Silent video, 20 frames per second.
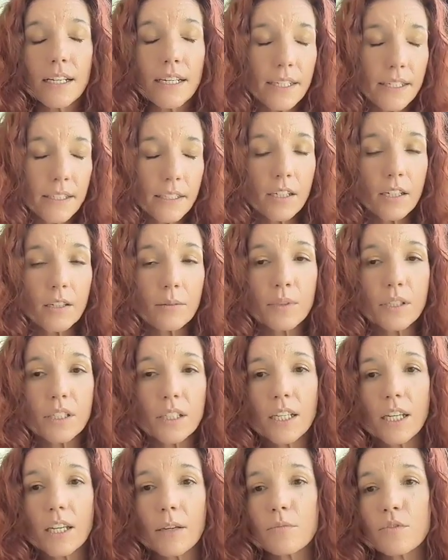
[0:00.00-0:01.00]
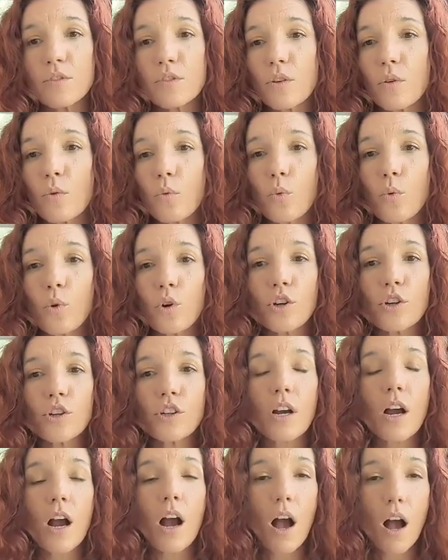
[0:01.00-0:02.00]
Income claims
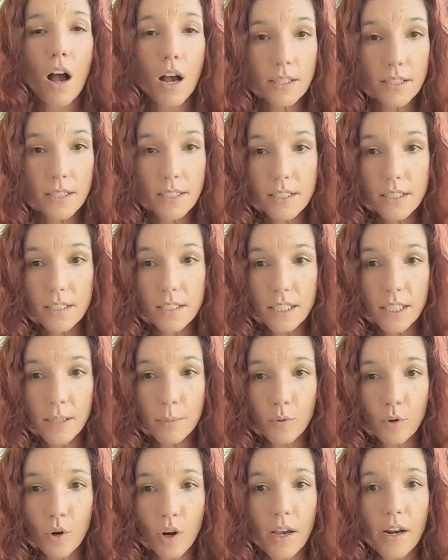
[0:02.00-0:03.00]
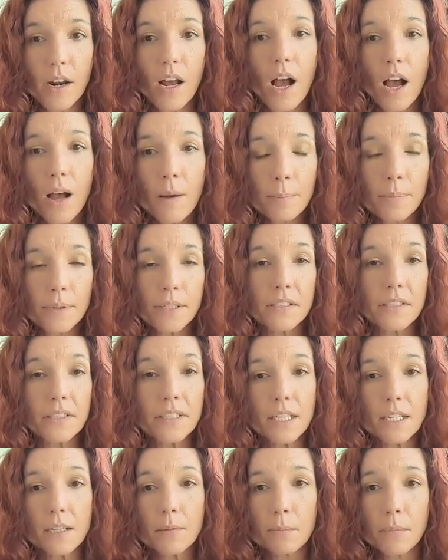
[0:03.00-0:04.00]
were constantly brought up in
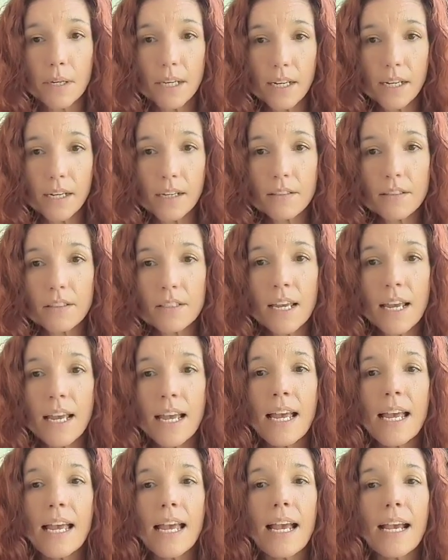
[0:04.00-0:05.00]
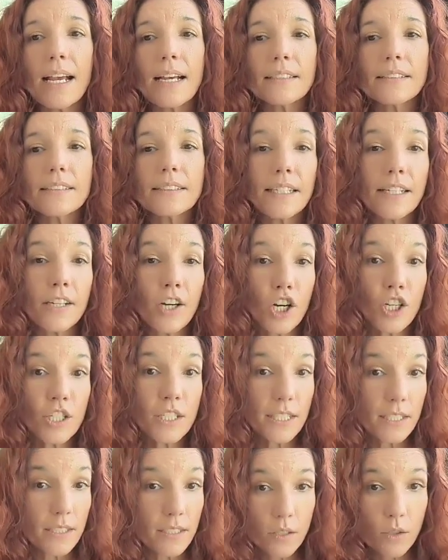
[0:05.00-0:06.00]
team meetings and in our
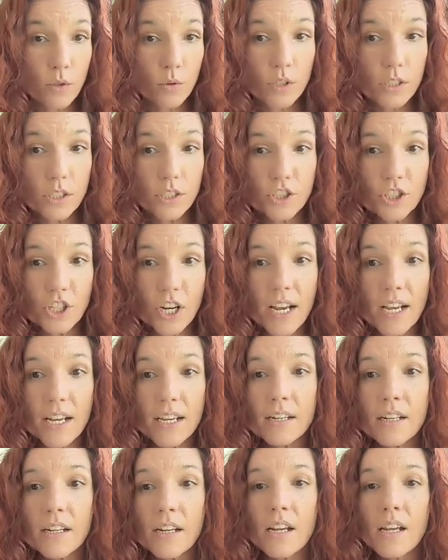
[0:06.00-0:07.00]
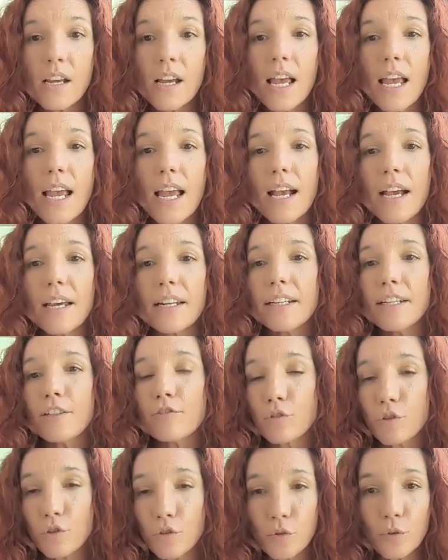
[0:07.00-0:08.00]
Discord chat and
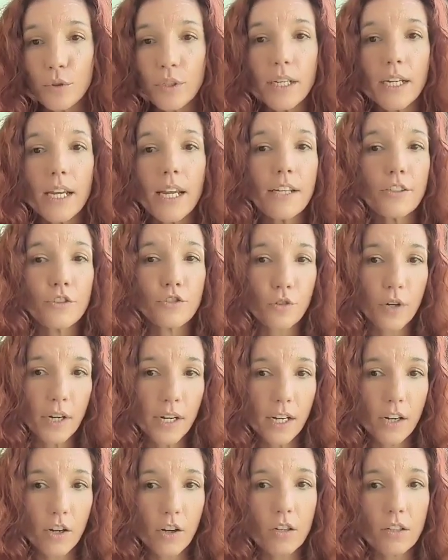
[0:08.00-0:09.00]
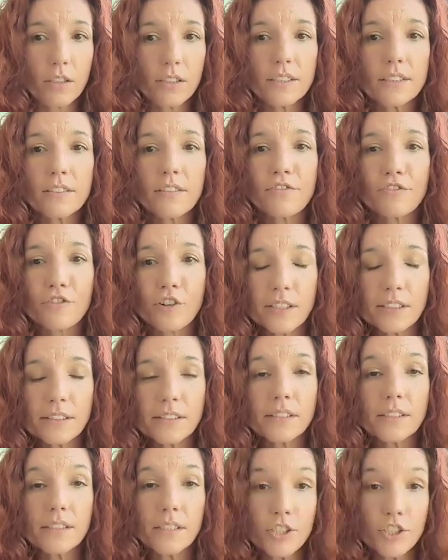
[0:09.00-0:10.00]
in recruiting and training calls.
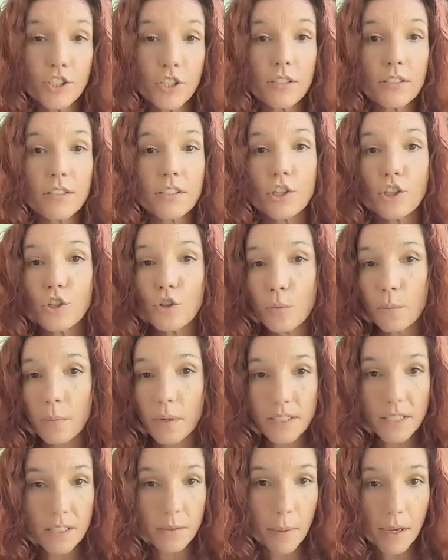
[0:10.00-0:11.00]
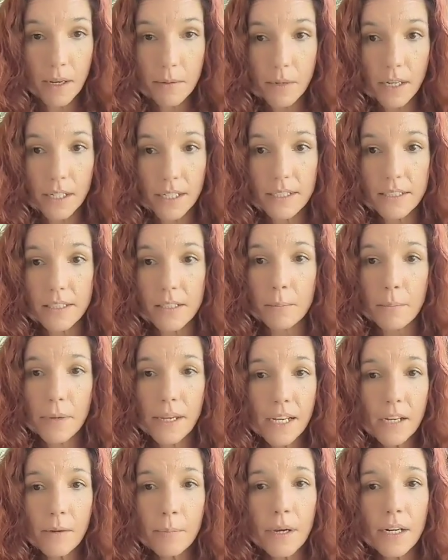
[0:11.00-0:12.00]
Phrases such as, you must spend money to
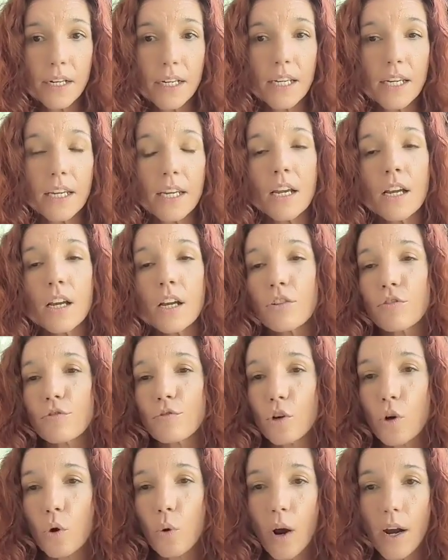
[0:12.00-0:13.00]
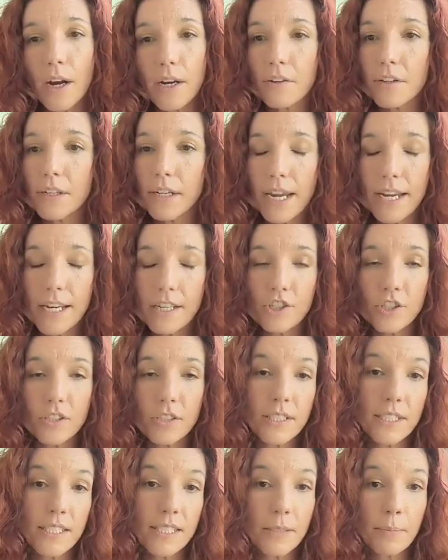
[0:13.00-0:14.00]
make money, requiring
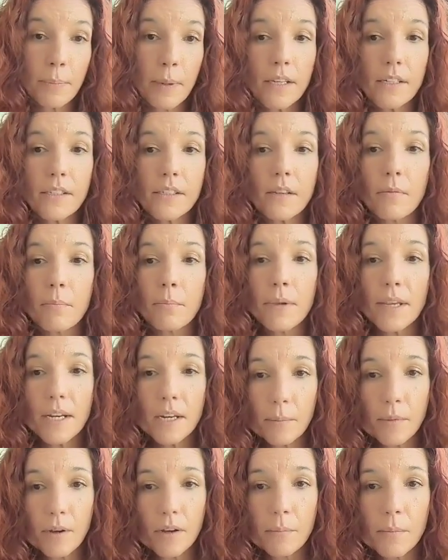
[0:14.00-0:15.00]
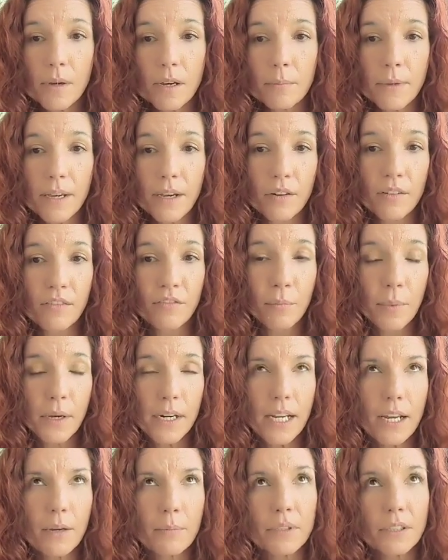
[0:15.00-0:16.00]
agents to spend a minimum amount of
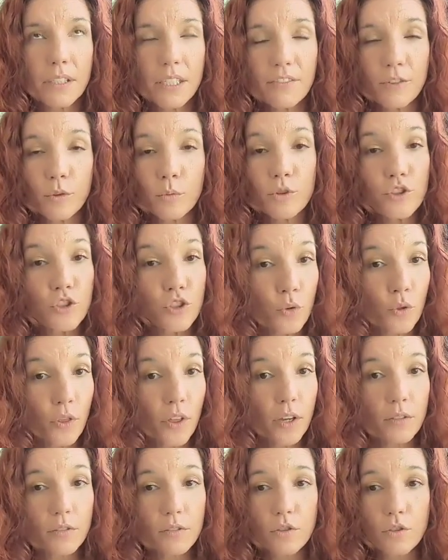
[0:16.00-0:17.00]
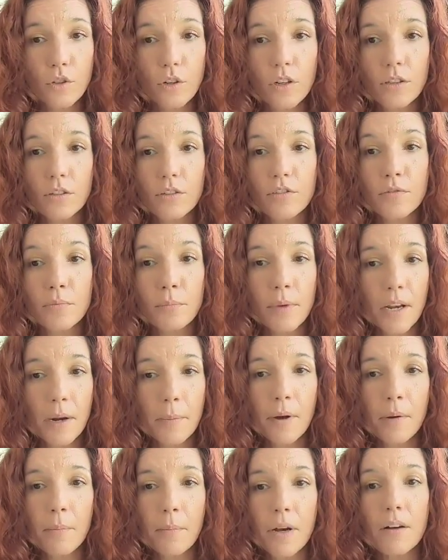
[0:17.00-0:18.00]
money. I believe it was $2,000
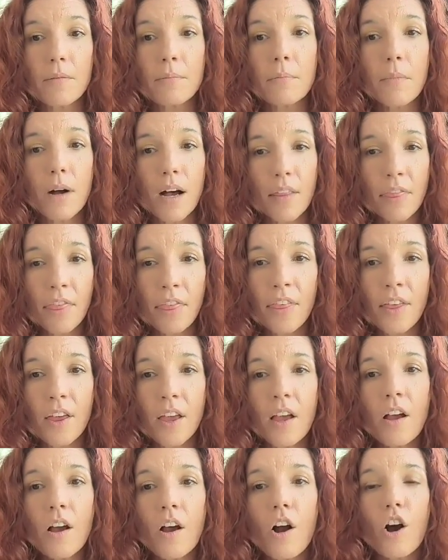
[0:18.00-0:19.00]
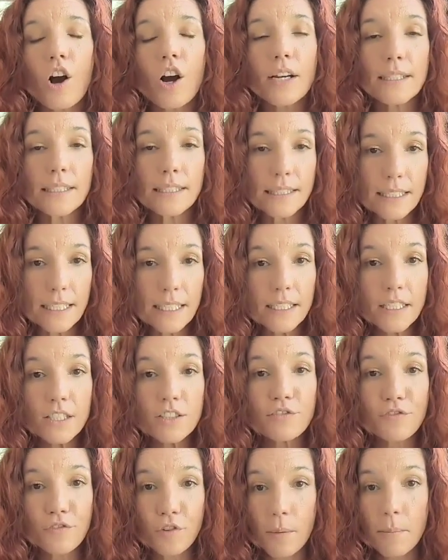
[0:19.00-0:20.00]
minimum a month on
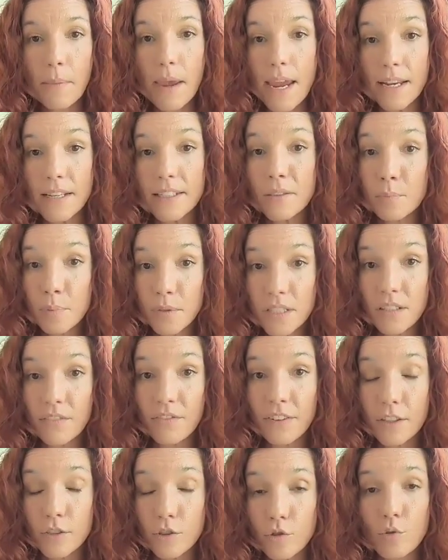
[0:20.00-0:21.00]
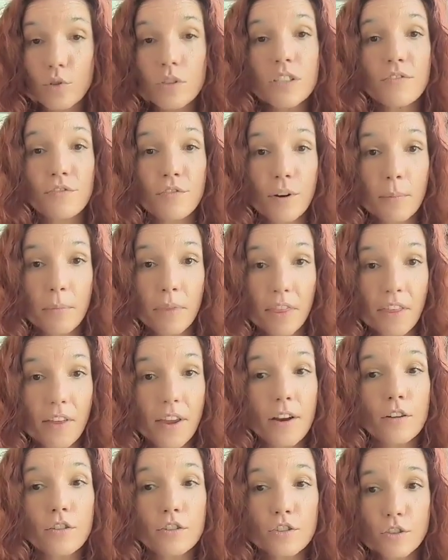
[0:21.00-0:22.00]
leads from a specific source, from
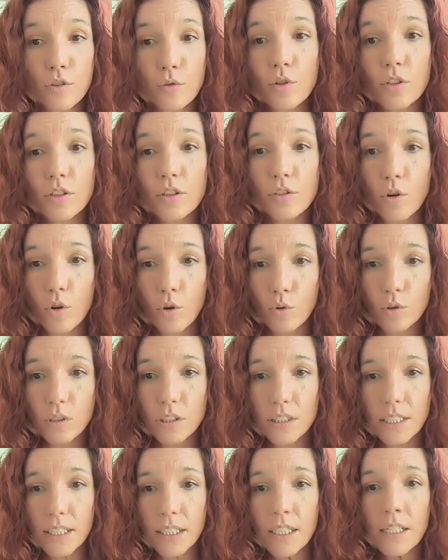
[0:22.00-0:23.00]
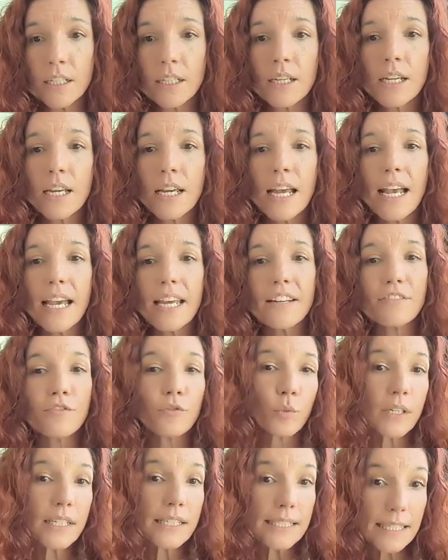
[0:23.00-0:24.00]
their source only. And
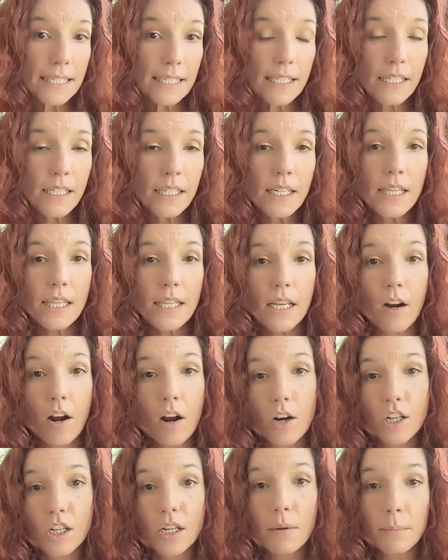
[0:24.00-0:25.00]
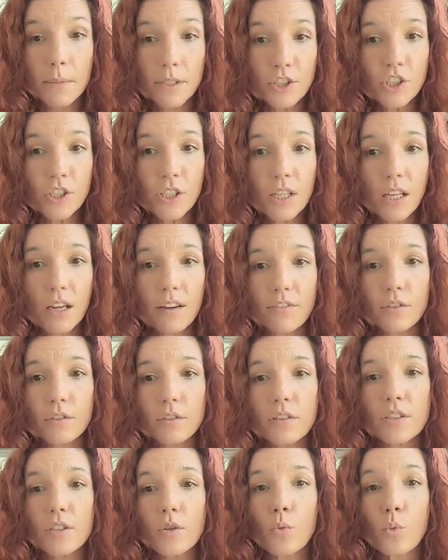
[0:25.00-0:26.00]
if we didn't, that our commission
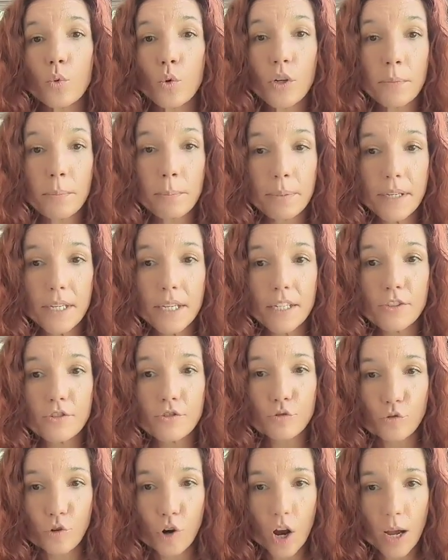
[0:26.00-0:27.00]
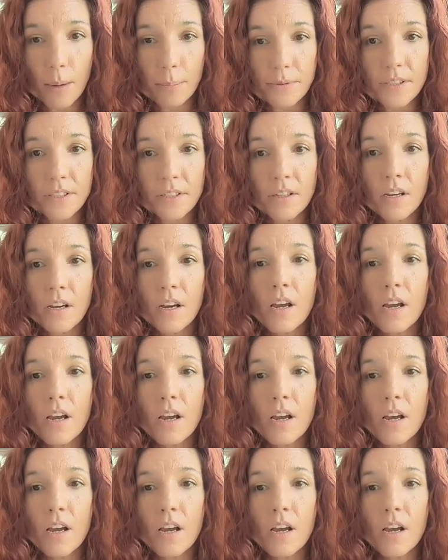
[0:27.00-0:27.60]
levels would be dropped.